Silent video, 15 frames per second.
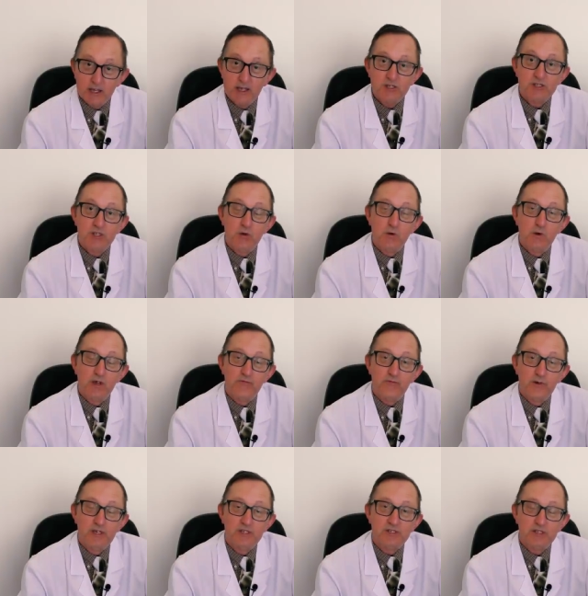So if
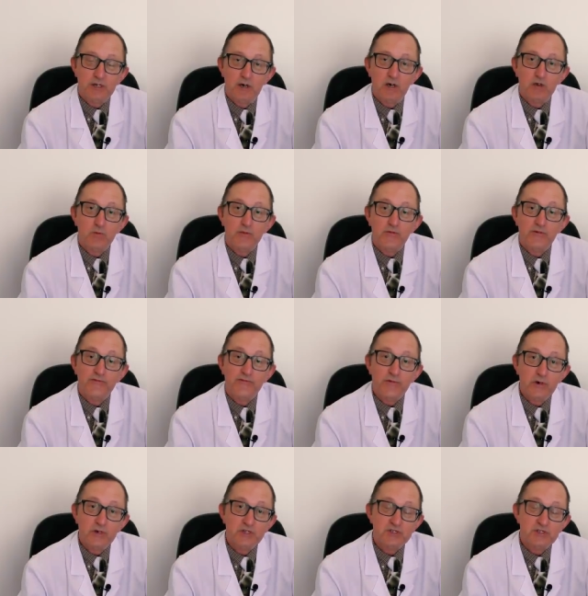we start with the
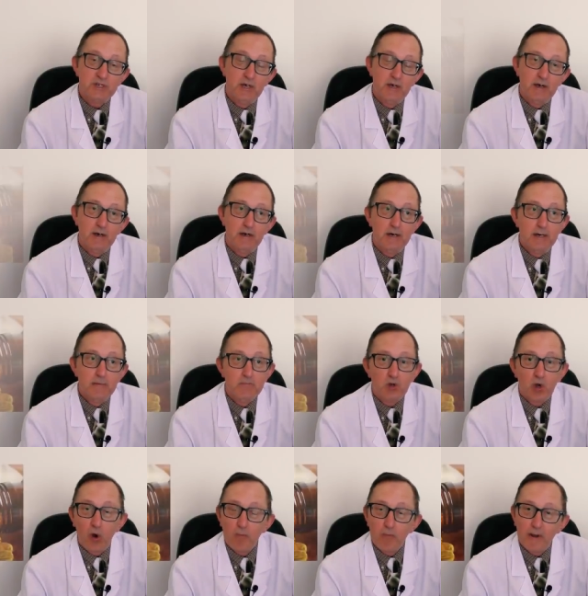first
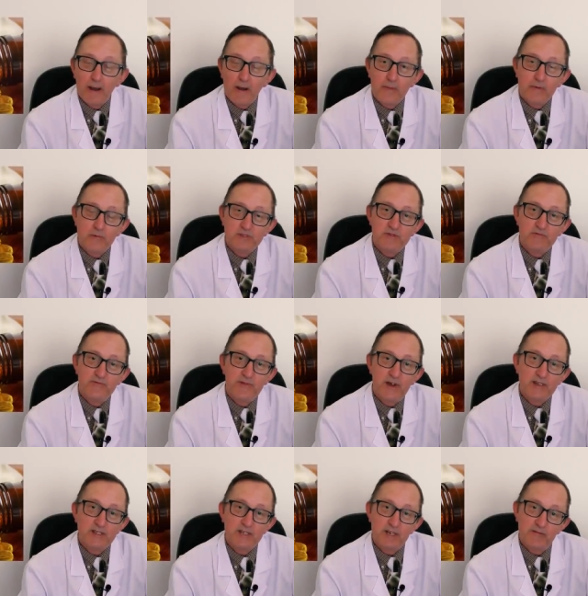compound that was
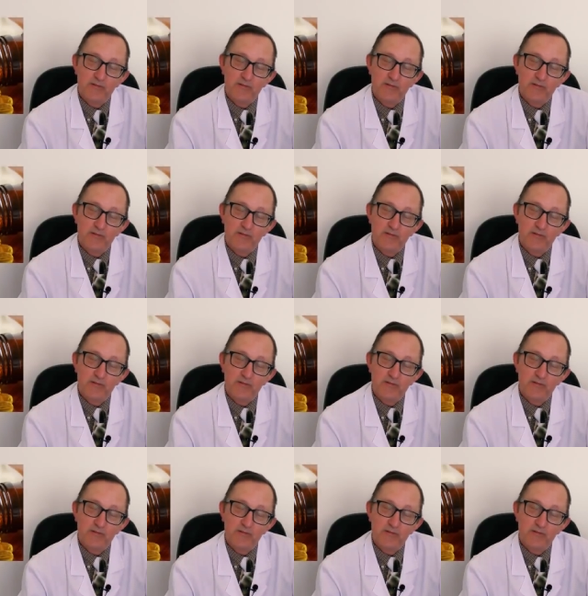invented,